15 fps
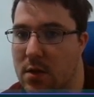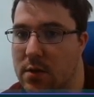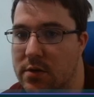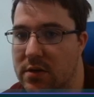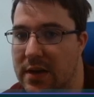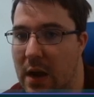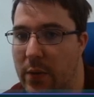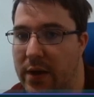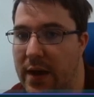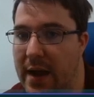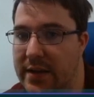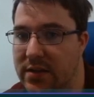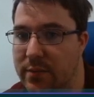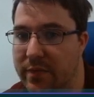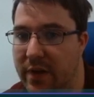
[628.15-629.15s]
So now we can
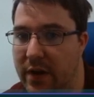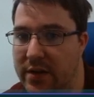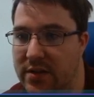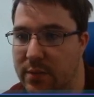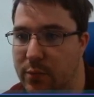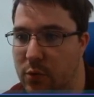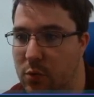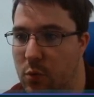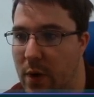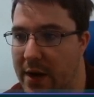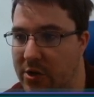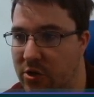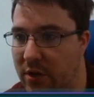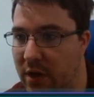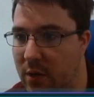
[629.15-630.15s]
ask a very simple
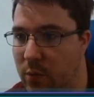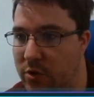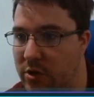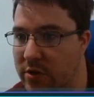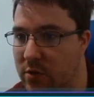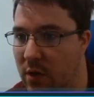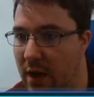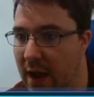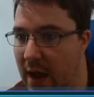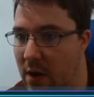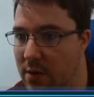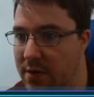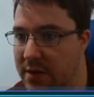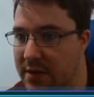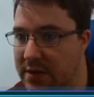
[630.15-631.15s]
question, which is
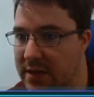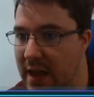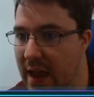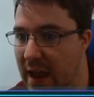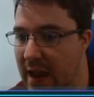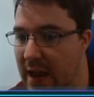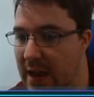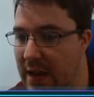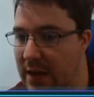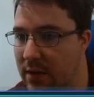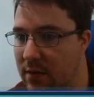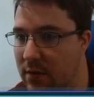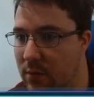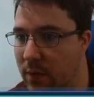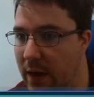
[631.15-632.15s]
how does K,
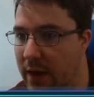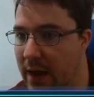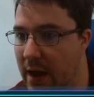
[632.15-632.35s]
right?